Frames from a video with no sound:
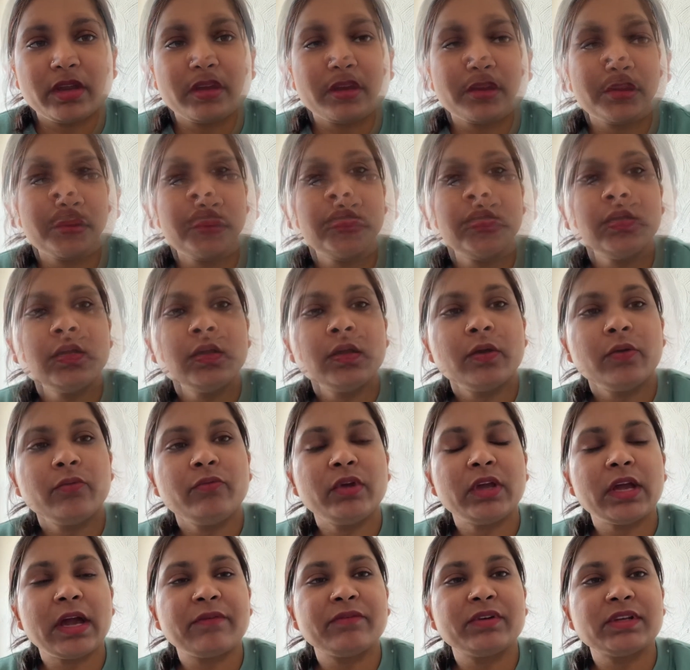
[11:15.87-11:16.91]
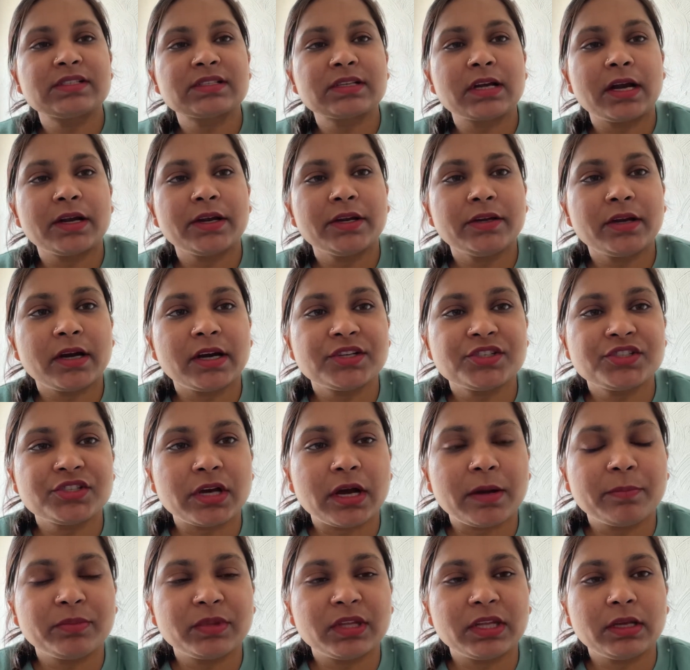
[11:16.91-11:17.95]
Again, we have discarded our
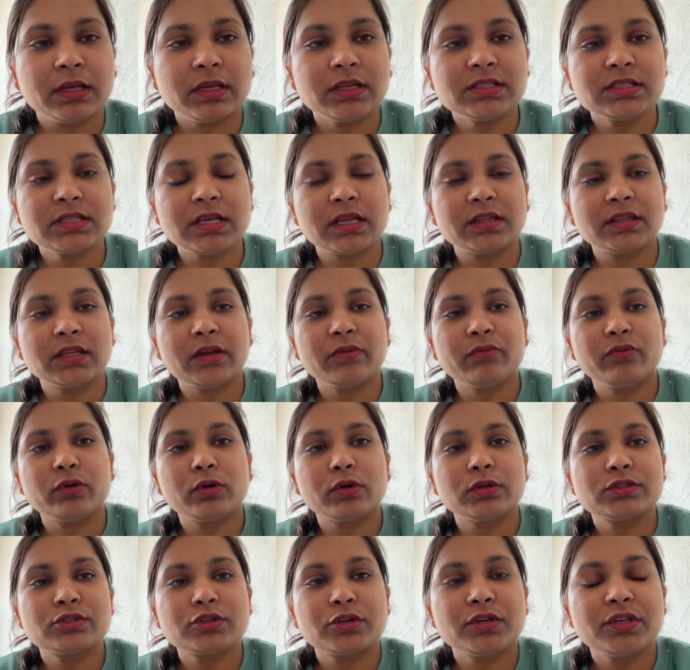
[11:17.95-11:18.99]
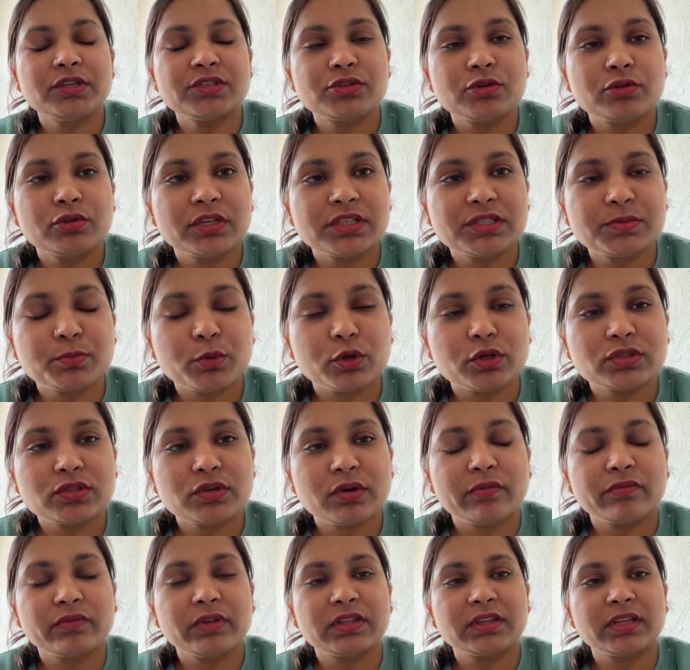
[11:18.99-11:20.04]
sharp things, and then we also need to dispose
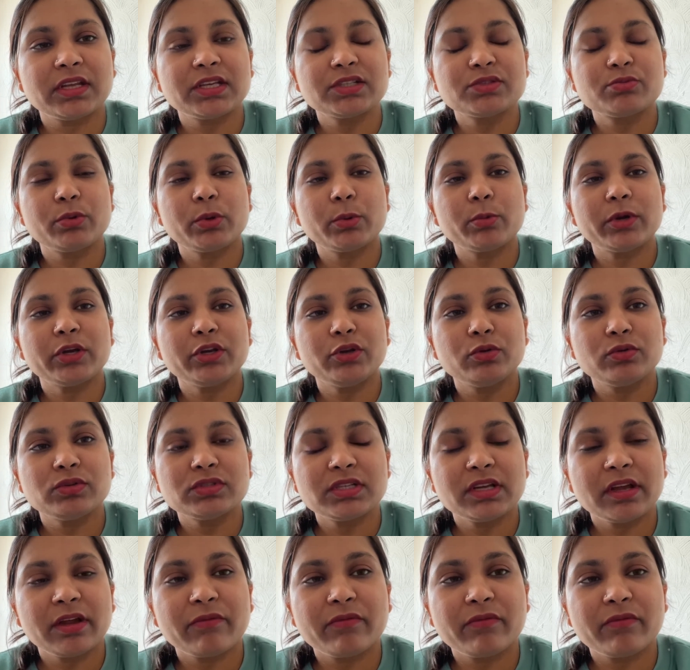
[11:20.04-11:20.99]
of the things we were using.